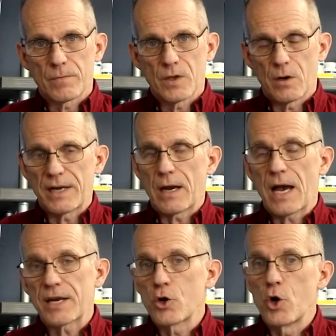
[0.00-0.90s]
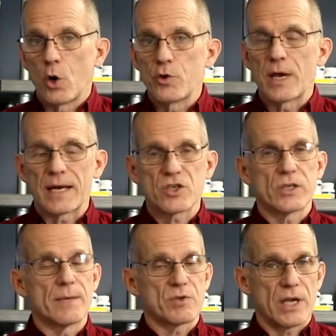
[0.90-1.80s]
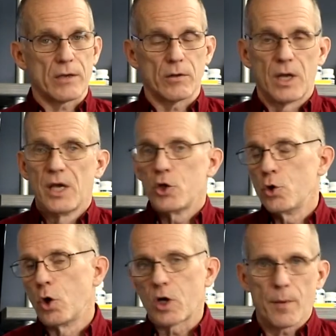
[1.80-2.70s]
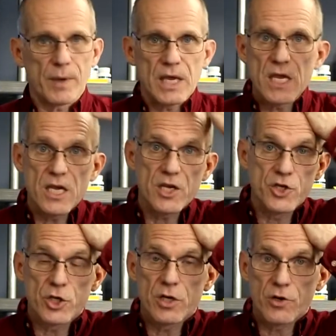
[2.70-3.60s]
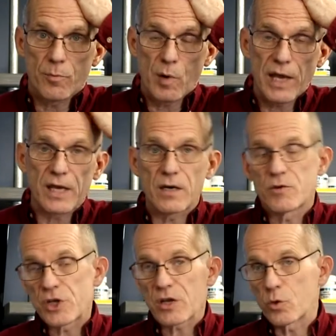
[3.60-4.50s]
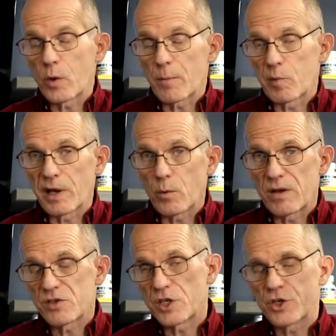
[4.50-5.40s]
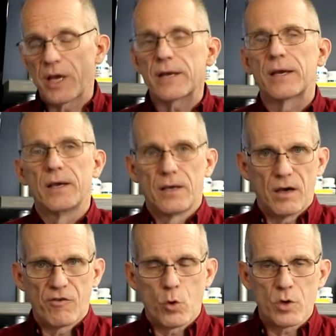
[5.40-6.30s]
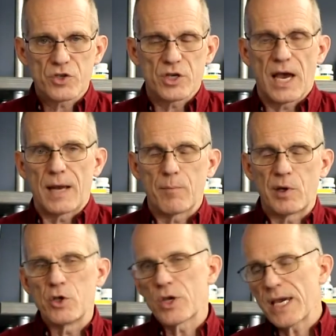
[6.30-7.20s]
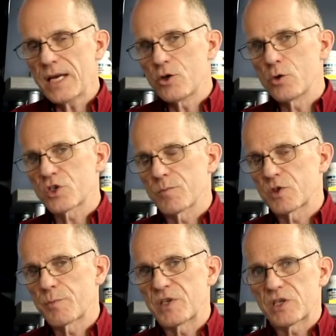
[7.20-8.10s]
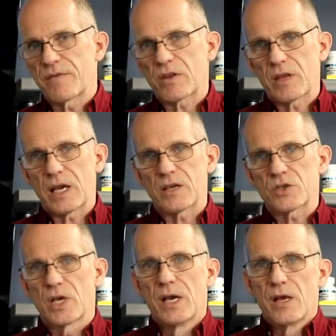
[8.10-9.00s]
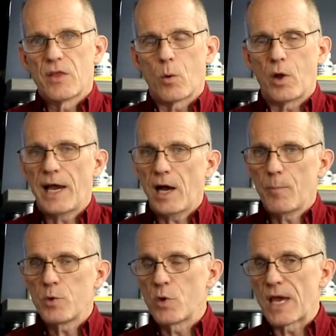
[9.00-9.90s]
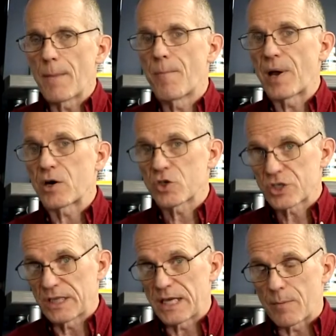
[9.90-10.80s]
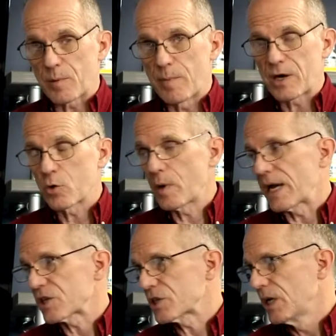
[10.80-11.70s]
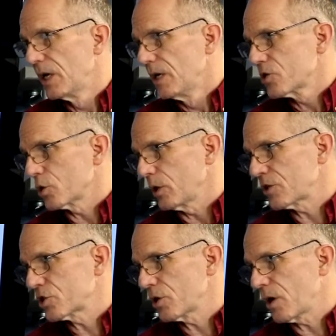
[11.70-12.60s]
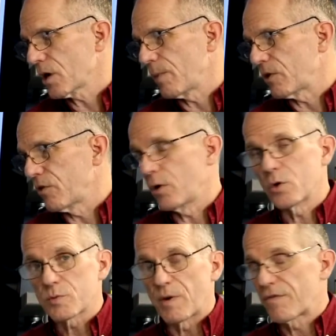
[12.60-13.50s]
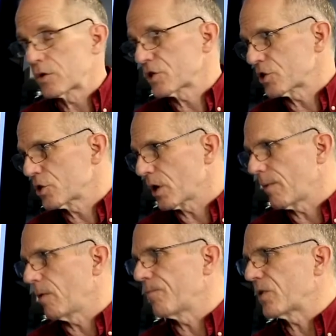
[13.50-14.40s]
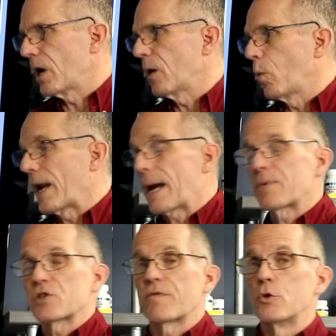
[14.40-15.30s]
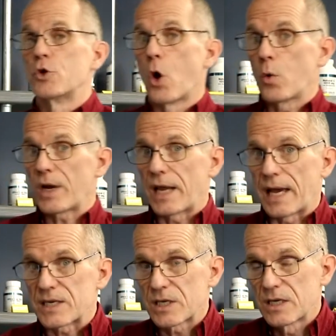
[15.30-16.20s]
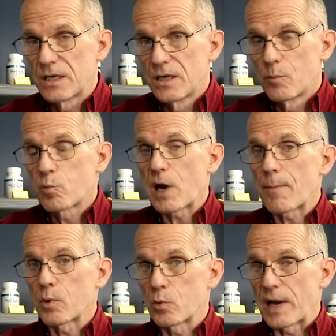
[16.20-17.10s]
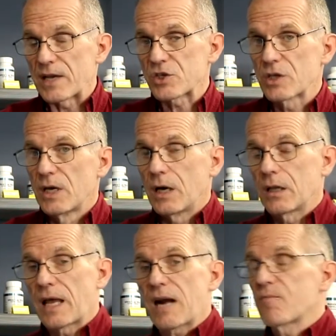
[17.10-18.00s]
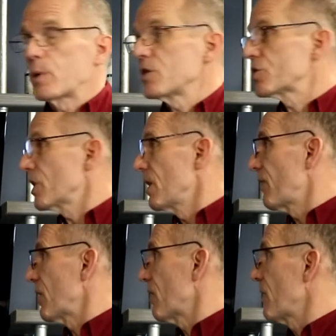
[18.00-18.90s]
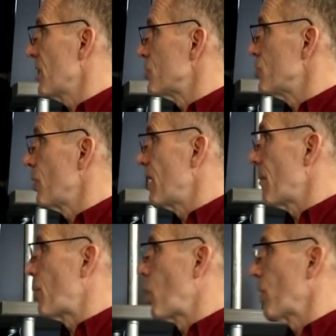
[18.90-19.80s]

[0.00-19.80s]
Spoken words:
All right, now how do you know you got a sleep cycle? You hook up an EEG to your brain and check the brain waves each night? Of course not, but you can do some specific things that will help you get better sleep, better rest. So let's talk about those, but first let's talk about what happens if you don't get proper rest. A lot of pretty significant things. You can get poor